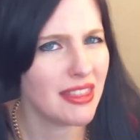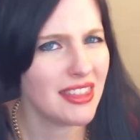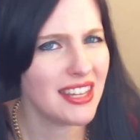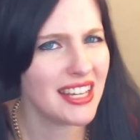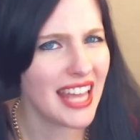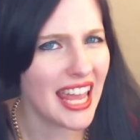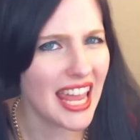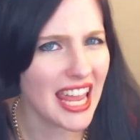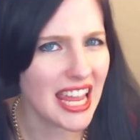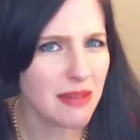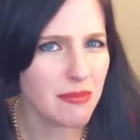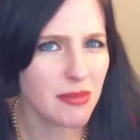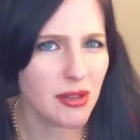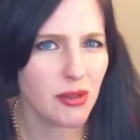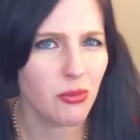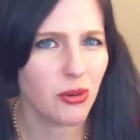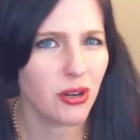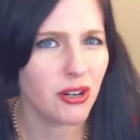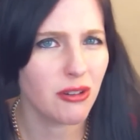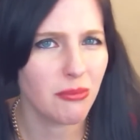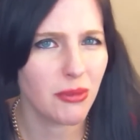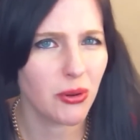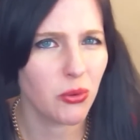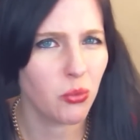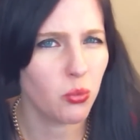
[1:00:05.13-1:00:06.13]
I think Amy
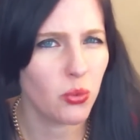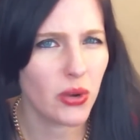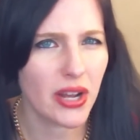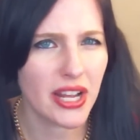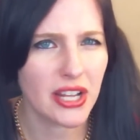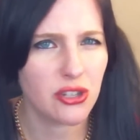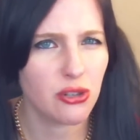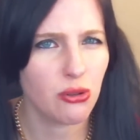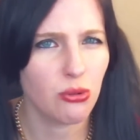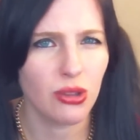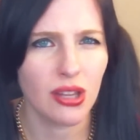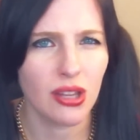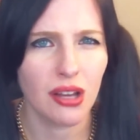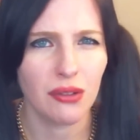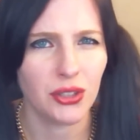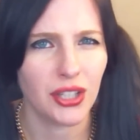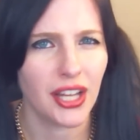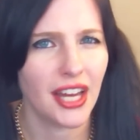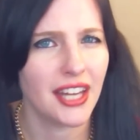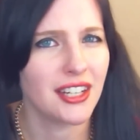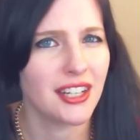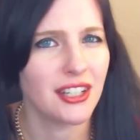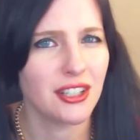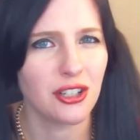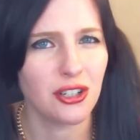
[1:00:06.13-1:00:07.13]
would have been way too
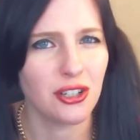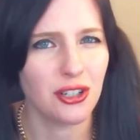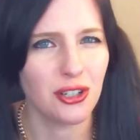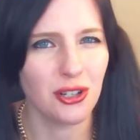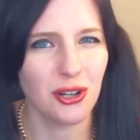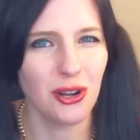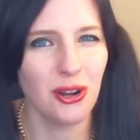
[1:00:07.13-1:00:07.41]
level-headed